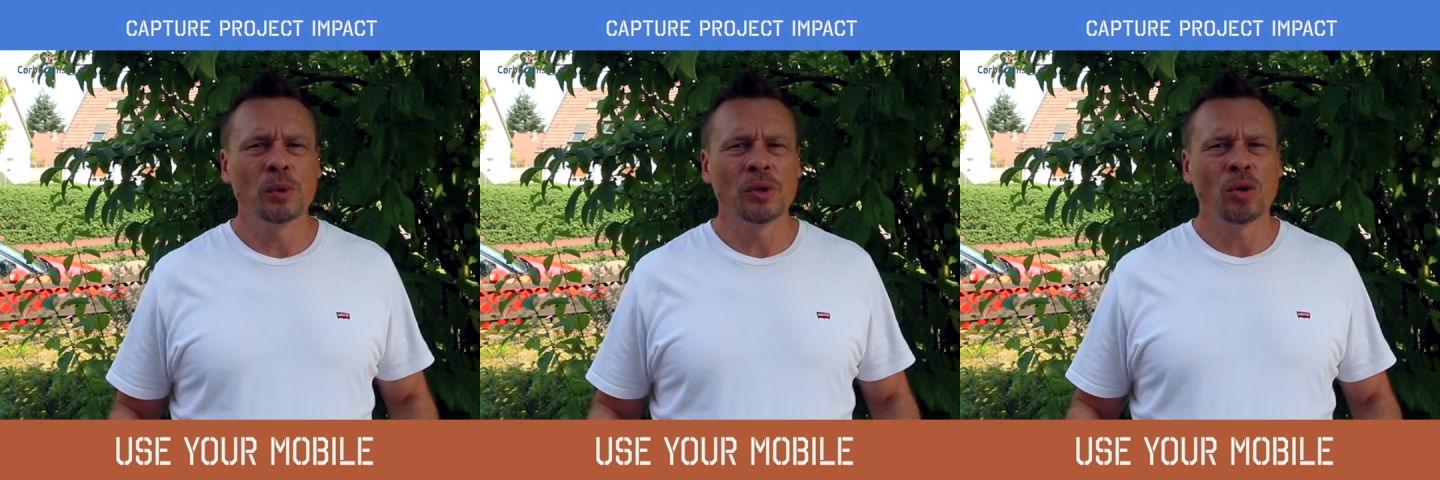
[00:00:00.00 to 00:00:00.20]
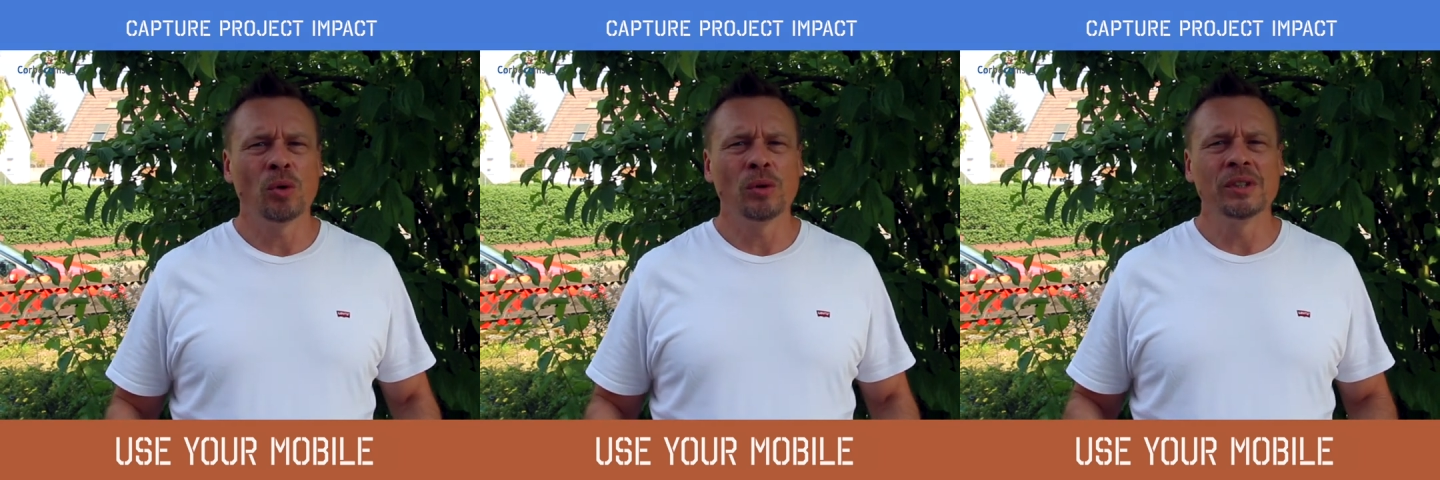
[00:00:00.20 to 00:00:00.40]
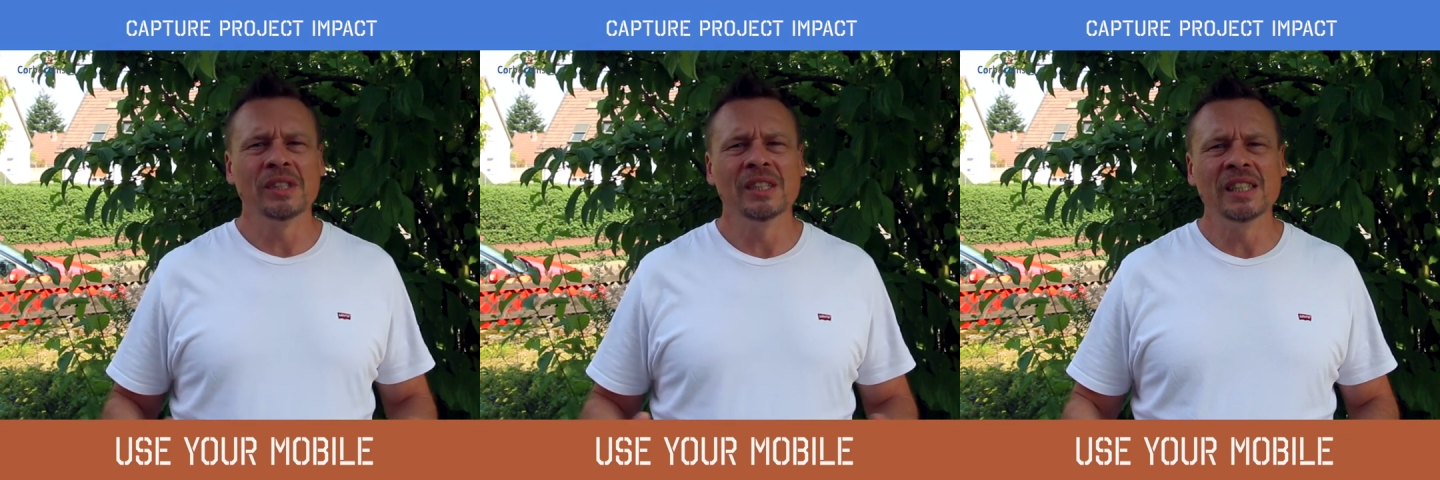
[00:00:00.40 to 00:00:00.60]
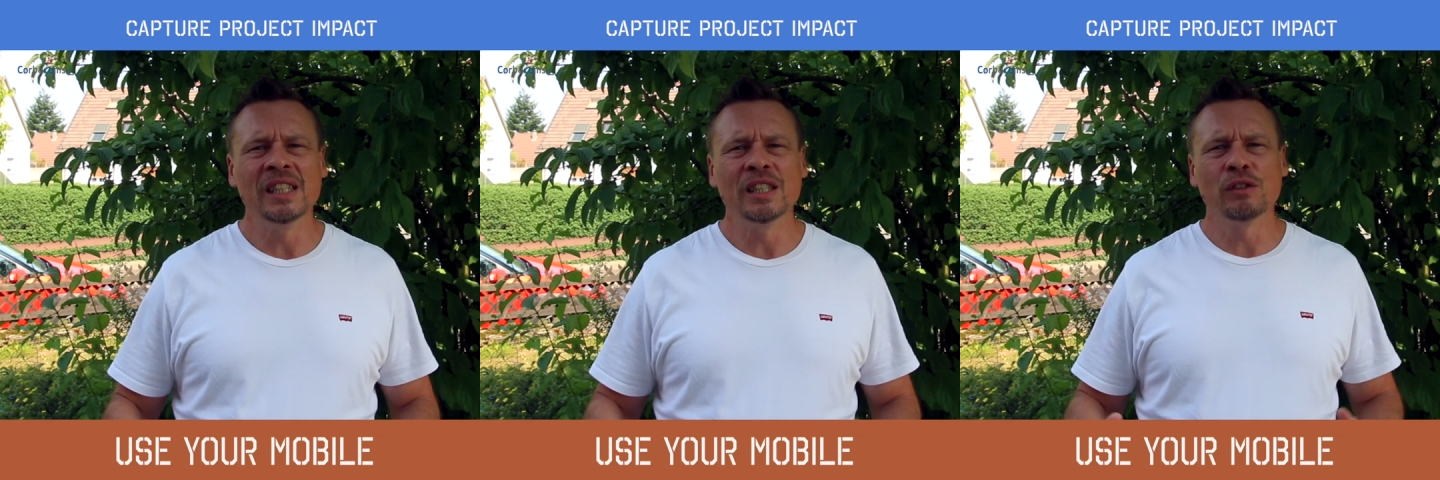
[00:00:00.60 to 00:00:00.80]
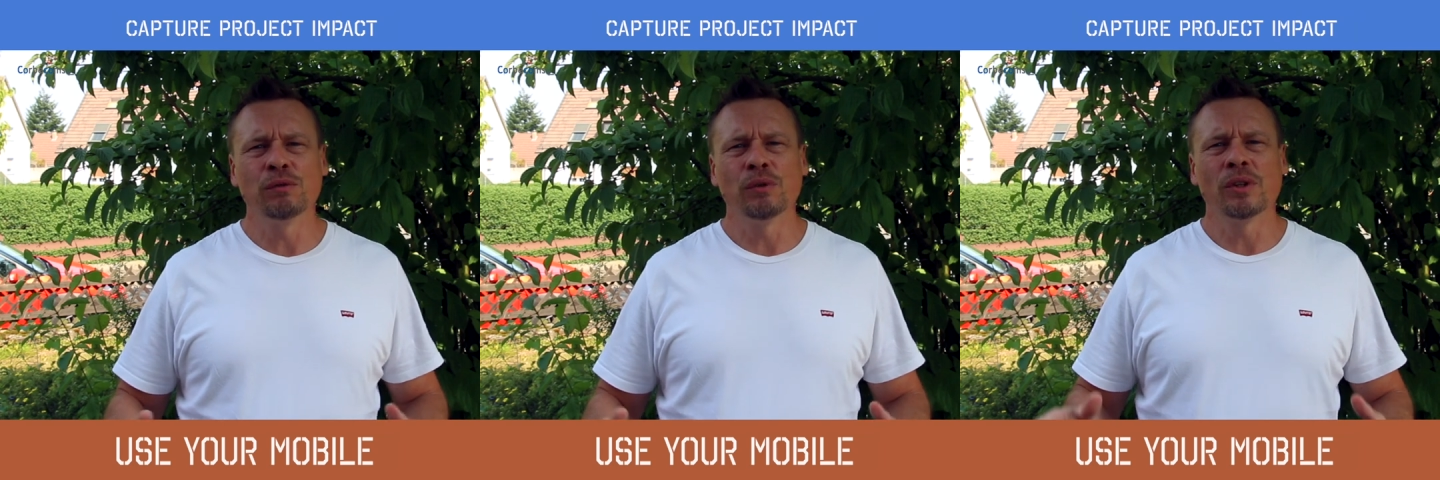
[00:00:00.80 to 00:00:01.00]
with all the
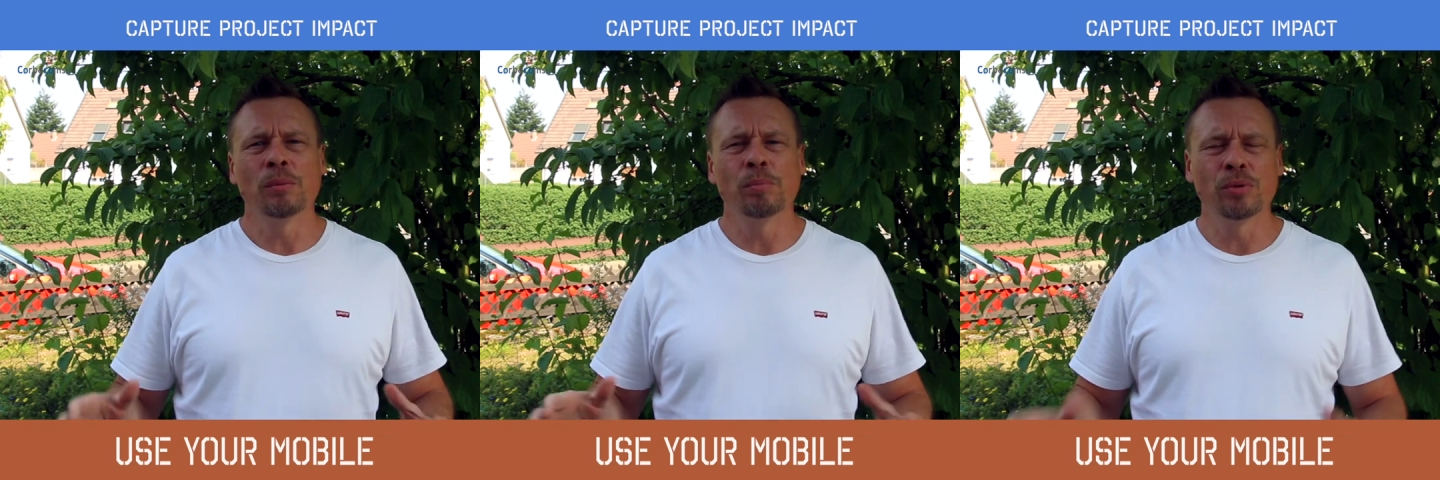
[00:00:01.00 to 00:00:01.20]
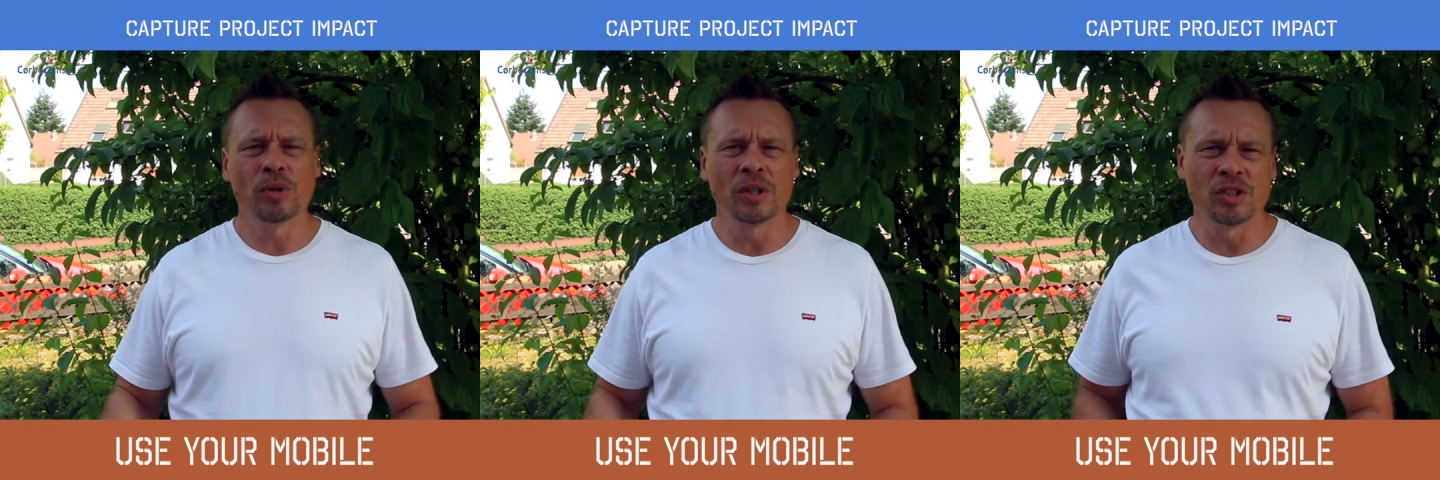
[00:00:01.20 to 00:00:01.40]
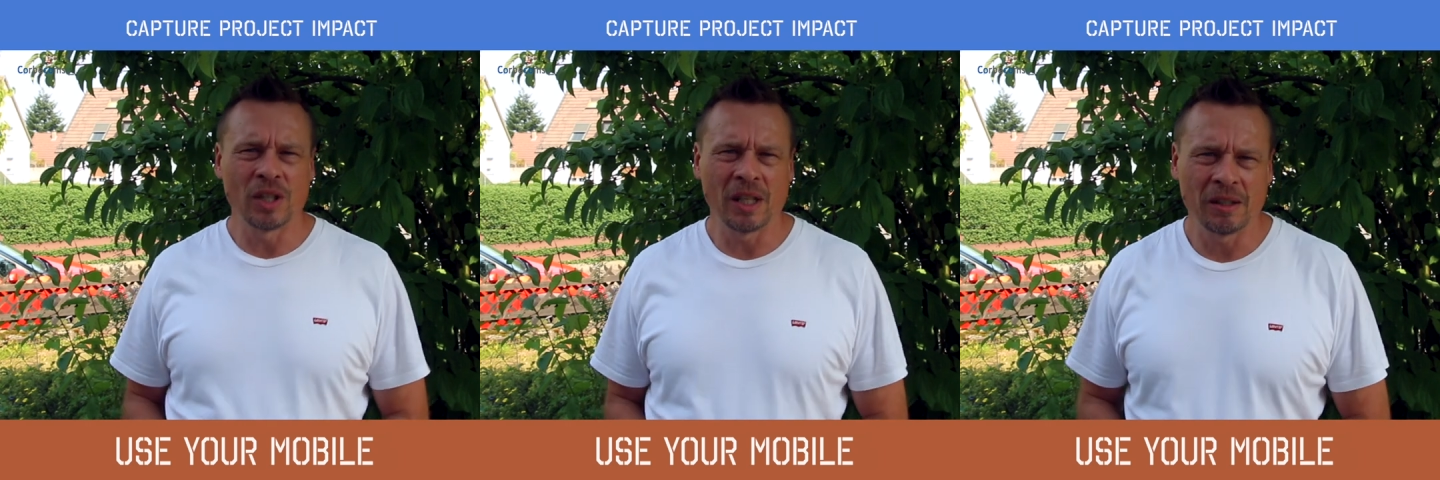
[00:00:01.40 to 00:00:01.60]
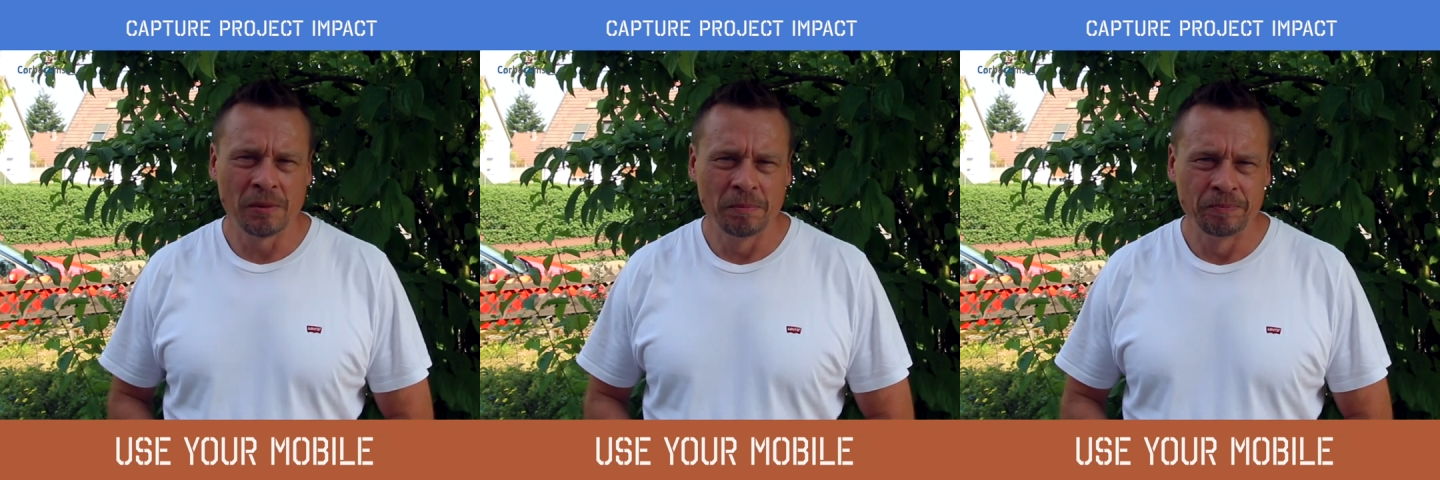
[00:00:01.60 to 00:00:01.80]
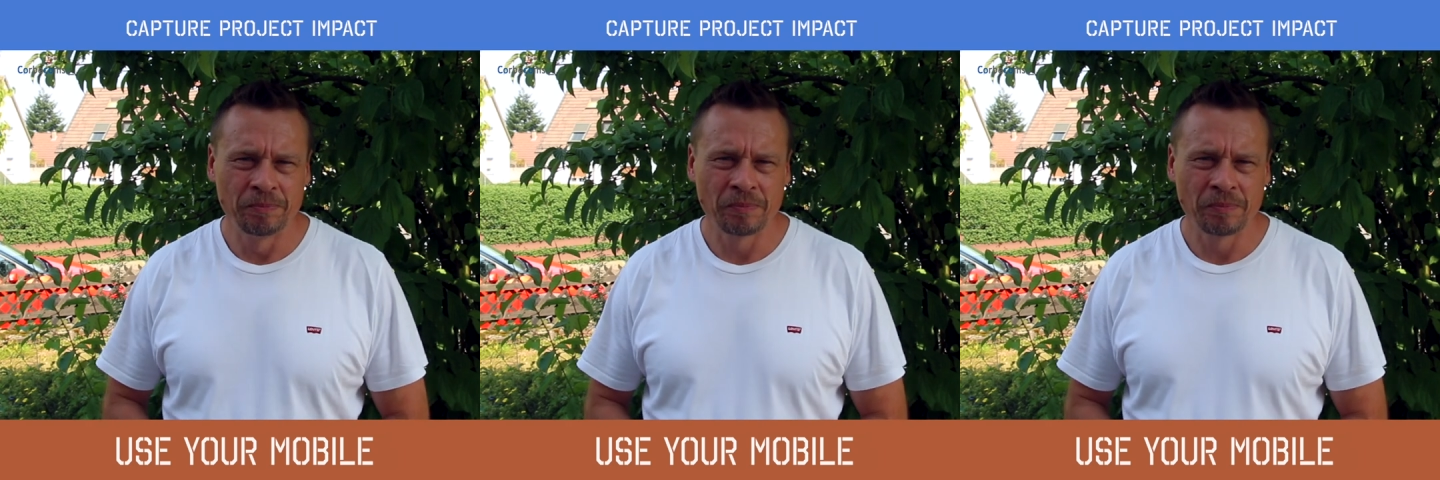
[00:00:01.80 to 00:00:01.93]
needs for the project.